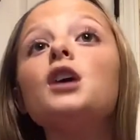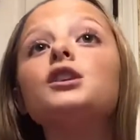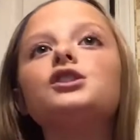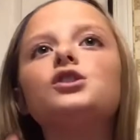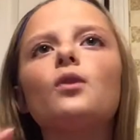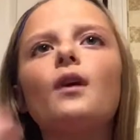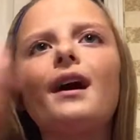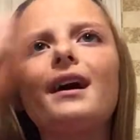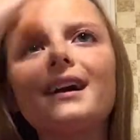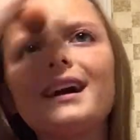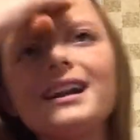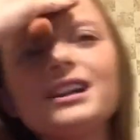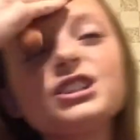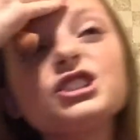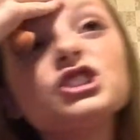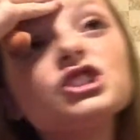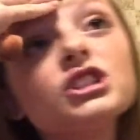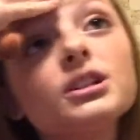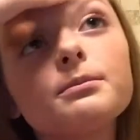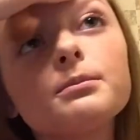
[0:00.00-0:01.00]
I kind of
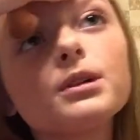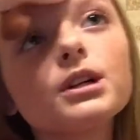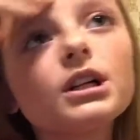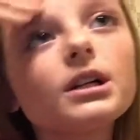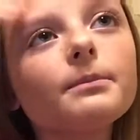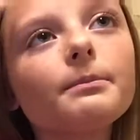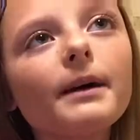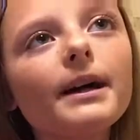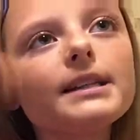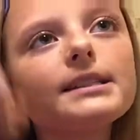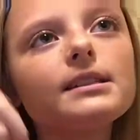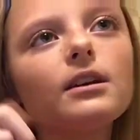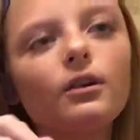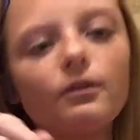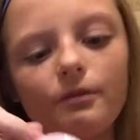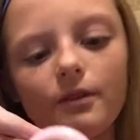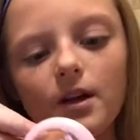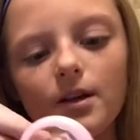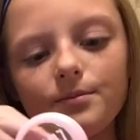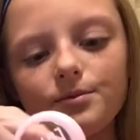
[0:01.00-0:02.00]
shimmered
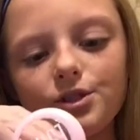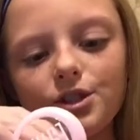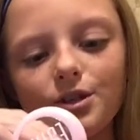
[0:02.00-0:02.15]
myself up,